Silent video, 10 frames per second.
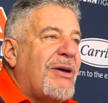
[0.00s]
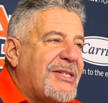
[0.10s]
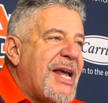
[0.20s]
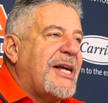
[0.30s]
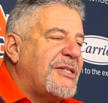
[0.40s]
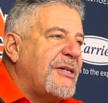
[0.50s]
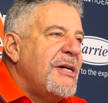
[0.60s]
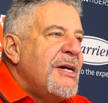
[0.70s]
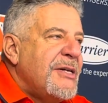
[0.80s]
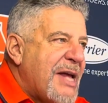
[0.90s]
around and
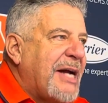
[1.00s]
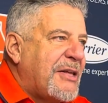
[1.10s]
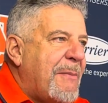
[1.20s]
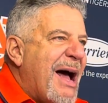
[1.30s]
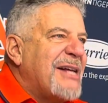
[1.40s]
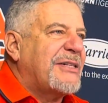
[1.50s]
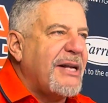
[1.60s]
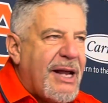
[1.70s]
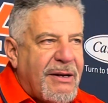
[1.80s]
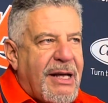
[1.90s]
take it to the
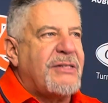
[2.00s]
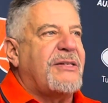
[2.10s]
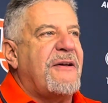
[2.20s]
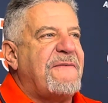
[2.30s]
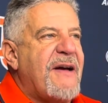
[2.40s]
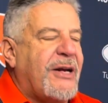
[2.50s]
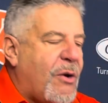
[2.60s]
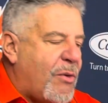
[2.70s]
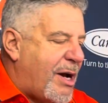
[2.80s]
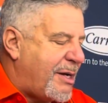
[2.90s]
basket instead of fading
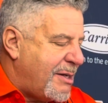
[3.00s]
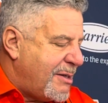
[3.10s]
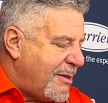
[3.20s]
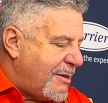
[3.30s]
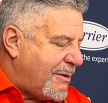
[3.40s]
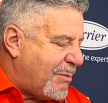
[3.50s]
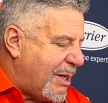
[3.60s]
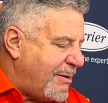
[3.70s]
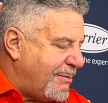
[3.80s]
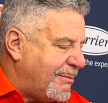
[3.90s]
away.
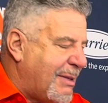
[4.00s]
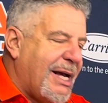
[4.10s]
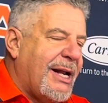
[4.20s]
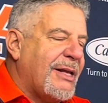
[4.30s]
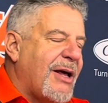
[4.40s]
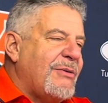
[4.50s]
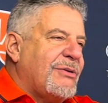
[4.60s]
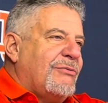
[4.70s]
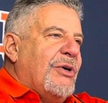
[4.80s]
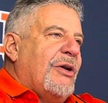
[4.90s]
But, man, I thought he was
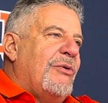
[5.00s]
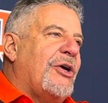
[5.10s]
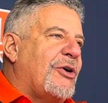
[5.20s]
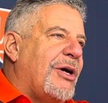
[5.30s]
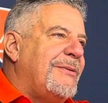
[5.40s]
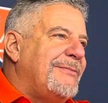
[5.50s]
really, really good.